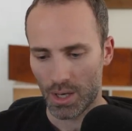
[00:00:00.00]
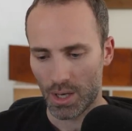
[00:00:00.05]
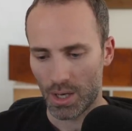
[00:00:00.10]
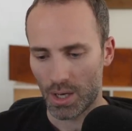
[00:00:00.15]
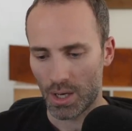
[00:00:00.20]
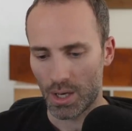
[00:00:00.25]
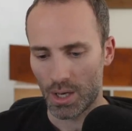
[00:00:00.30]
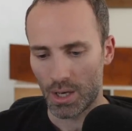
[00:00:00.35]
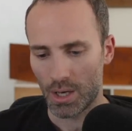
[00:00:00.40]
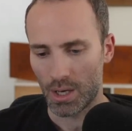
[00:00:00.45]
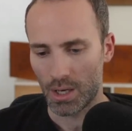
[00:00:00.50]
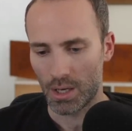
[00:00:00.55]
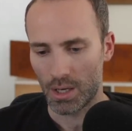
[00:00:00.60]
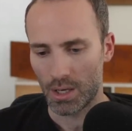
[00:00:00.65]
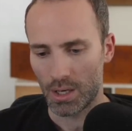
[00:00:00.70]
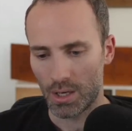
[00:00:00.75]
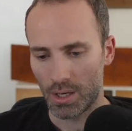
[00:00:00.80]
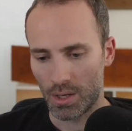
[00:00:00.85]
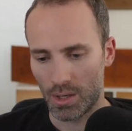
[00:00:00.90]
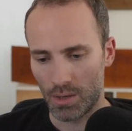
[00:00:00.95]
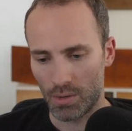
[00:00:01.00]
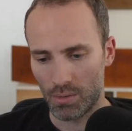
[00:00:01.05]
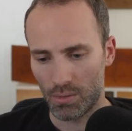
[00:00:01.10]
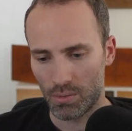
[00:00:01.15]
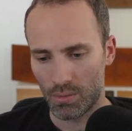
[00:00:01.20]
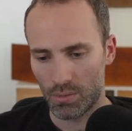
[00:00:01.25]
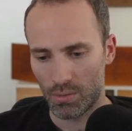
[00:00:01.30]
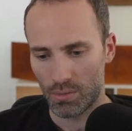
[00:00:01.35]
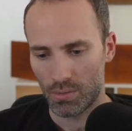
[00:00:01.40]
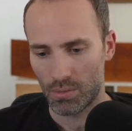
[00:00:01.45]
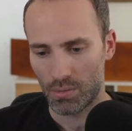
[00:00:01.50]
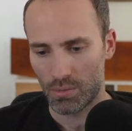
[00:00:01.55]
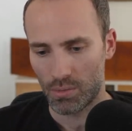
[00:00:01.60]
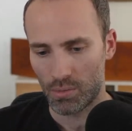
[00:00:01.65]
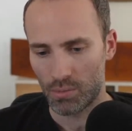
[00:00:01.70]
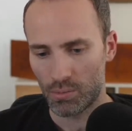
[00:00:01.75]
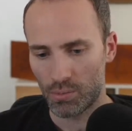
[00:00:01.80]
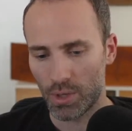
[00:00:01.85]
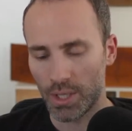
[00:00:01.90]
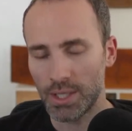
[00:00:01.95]
uh,
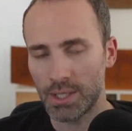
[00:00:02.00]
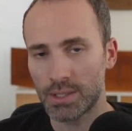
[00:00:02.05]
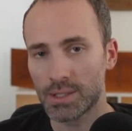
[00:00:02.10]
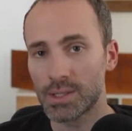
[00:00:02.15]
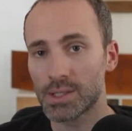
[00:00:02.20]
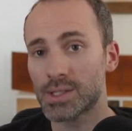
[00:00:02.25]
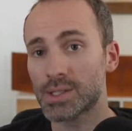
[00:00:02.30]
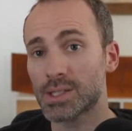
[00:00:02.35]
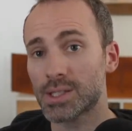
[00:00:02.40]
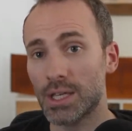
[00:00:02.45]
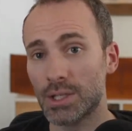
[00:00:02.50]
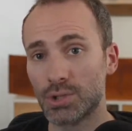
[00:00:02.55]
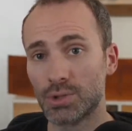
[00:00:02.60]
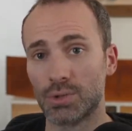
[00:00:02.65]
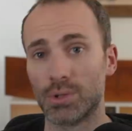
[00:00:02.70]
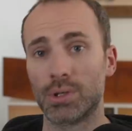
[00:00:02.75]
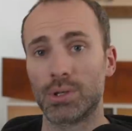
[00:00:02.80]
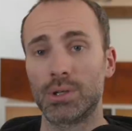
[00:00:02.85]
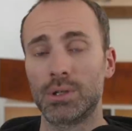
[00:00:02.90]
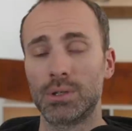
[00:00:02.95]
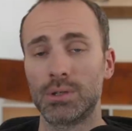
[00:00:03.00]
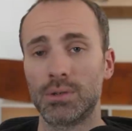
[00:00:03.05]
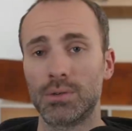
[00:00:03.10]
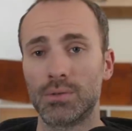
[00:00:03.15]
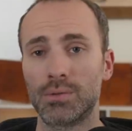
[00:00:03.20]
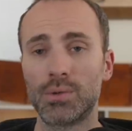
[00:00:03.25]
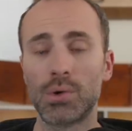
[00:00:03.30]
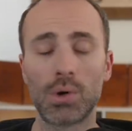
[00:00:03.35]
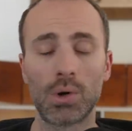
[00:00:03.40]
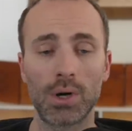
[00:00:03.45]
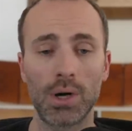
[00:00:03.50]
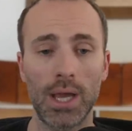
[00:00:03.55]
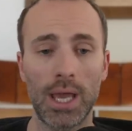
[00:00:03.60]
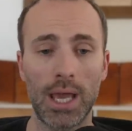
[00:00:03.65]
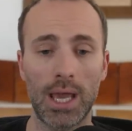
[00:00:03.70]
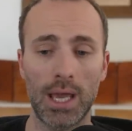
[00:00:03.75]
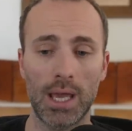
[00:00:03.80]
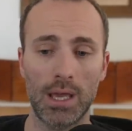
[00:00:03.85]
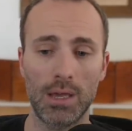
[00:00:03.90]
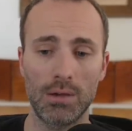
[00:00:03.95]
write the scheduler for
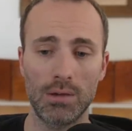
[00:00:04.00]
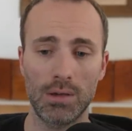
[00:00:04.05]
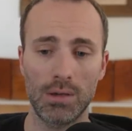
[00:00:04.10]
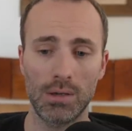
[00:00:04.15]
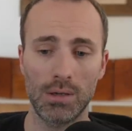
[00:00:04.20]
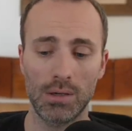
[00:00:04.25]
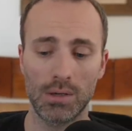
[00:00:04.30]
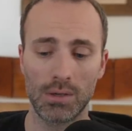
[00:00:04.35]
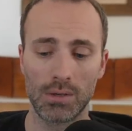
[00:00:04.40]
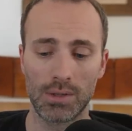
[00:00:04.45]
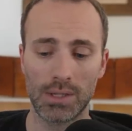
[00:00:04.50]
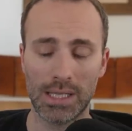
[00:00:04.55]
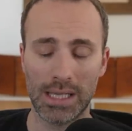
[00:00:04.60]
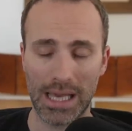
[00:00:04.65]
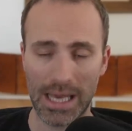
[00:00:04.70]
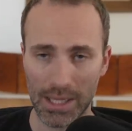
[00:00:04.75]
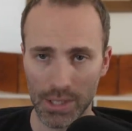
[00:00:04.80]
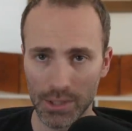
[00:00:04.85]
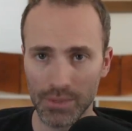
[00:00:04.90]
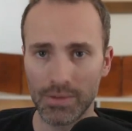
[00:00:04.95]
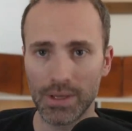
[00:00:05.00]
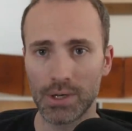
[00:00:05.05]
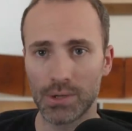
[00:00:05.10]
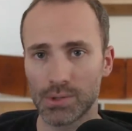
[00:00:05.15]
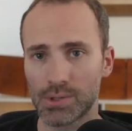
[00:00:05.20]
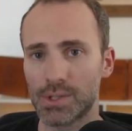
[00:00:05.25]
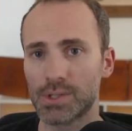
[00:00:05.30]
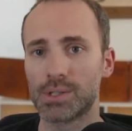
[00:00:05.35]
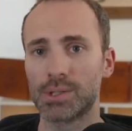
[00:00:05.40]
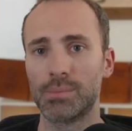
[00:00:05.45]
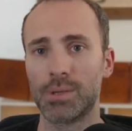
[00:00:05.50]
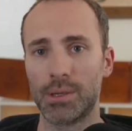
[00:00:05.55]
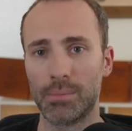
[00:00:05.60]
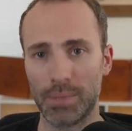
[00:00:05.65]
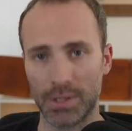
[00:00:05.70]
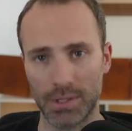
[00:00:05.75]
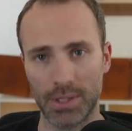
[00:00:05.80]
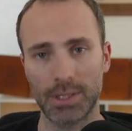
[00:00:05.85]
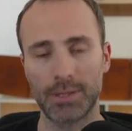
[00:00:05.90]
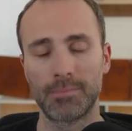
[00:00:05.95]
a the elevator system in a
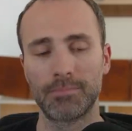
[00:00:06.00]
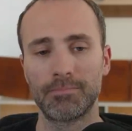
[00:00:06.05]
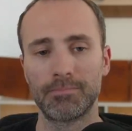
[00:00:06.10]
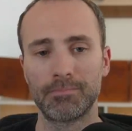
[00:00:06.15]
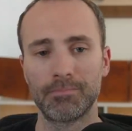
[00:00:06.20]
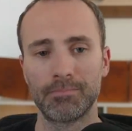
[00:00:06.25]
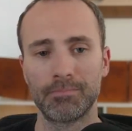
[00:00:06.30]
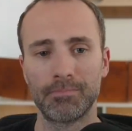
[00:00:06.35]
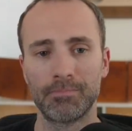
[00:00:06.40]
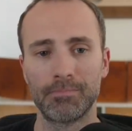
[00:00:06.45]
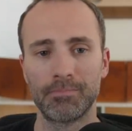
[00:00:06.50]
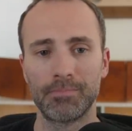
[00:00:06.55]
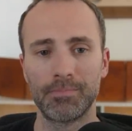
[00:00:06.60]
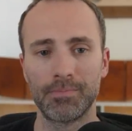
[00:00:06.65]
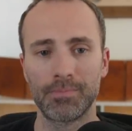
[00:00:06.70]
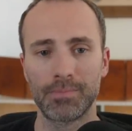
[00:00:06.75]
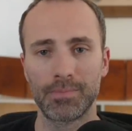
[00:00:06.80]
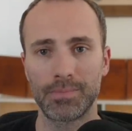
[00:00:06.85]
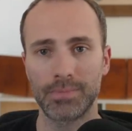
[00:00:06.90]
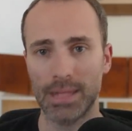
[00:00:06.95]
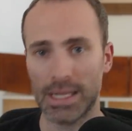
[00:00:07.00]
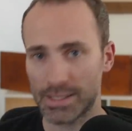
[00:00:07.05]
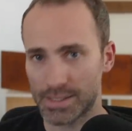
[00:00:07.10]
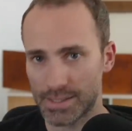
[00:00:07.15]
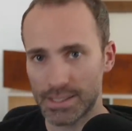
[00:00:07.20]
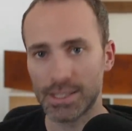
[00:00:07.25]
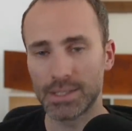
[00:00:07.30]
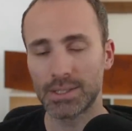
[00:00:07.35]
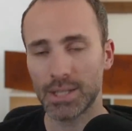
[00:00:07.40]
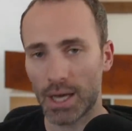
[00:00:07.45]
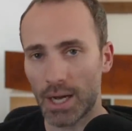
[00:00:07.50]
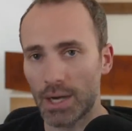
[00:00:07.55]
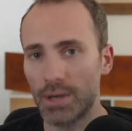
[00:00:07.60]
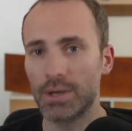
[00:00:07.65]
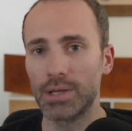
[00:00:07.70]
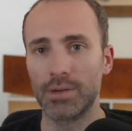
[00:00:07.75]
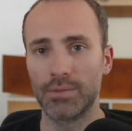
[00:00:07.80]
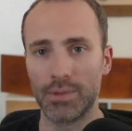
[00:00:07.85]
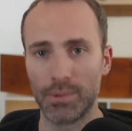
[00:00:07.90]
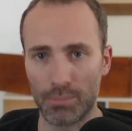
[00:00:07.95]
building. That's the
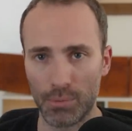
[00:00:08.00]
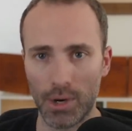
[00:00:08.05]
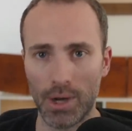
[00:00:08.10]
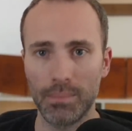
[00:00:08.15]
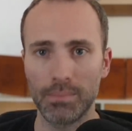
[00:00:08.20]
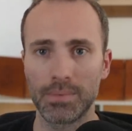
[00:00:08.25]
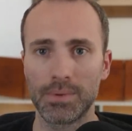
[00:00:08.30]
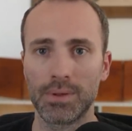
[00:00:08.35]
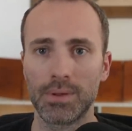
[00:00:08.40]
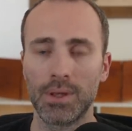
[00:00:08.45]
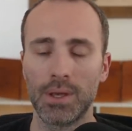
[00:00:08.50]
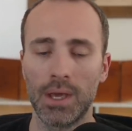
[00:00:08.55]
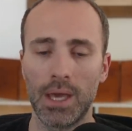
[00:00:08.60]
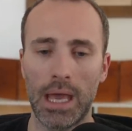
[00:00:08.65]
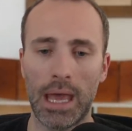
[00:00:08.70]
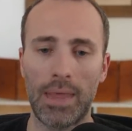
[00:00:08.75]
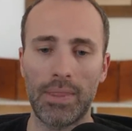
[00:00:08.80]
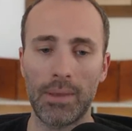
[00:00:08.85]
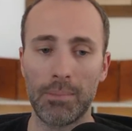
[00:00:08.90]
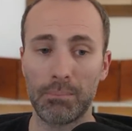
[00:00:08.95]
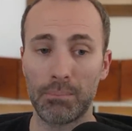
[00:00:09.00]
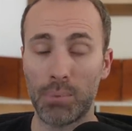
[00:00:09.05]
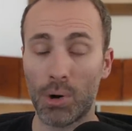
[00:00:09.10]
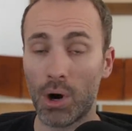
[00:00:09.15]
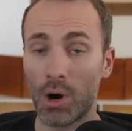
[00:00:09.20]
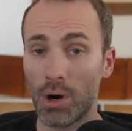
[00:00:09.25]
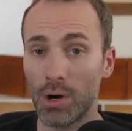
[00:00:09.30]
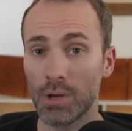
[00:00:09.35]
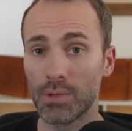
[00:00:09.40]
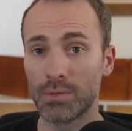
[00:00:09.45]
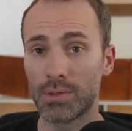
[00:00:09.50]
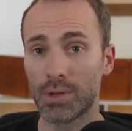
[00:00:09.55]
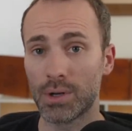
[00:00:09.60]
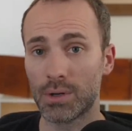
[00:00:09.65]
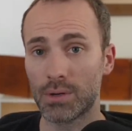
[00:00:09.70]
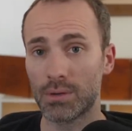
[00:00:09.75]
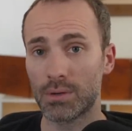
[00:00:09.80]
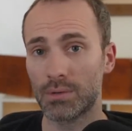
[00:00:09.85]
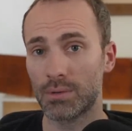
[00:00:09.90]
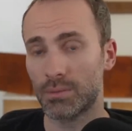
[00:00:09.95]
entirety of the prompt. And then part of
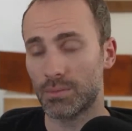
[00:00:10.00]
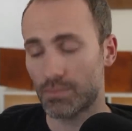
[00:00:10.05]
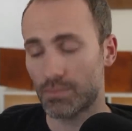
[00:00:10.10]
the